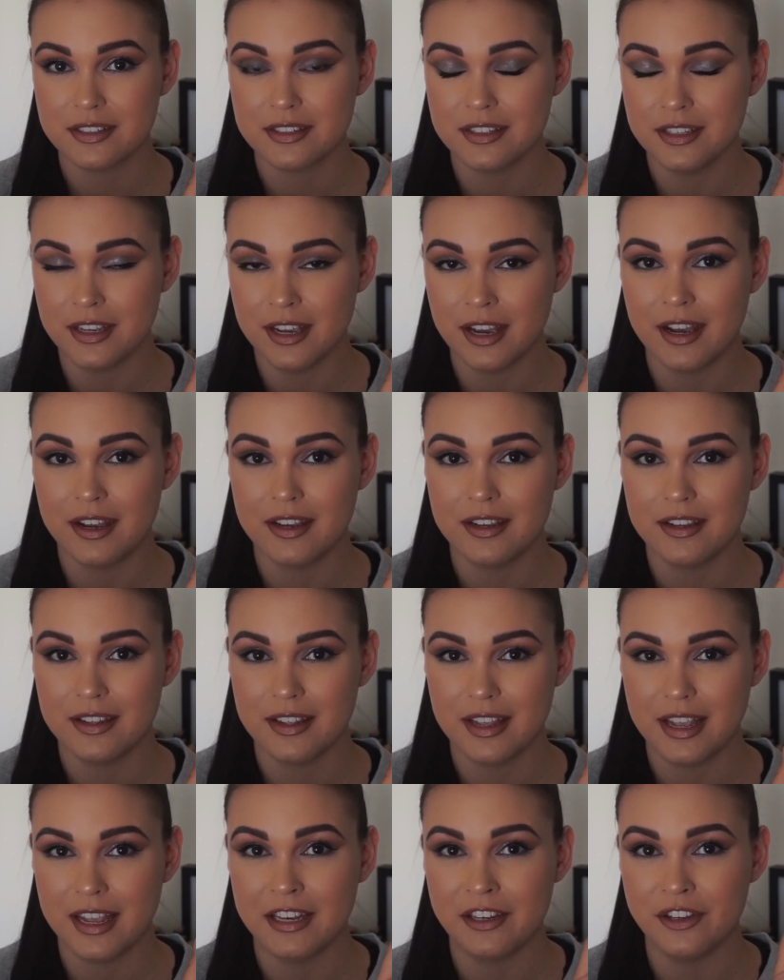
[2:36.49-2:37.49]
Yeah,
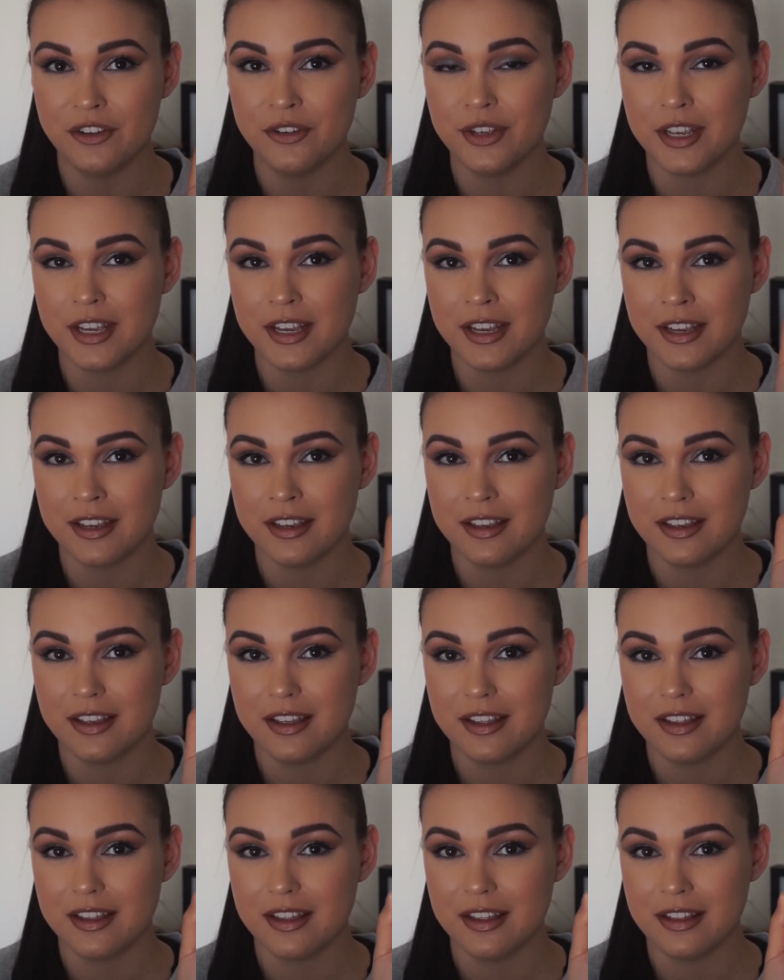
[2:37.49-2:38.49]
and you get
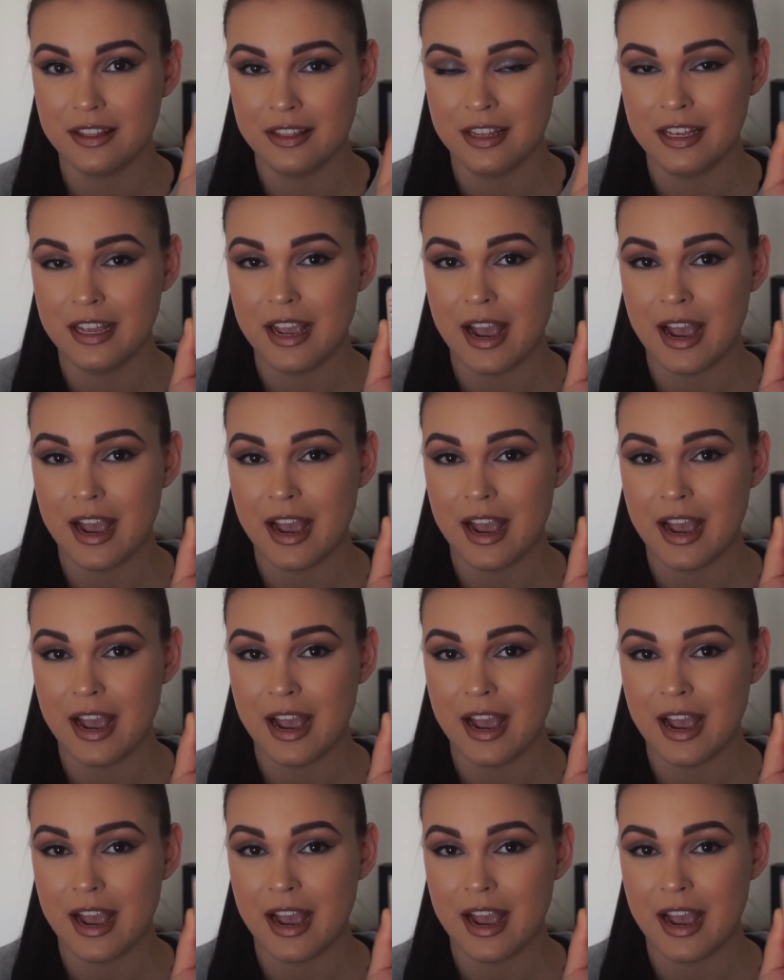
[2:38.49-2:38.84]
the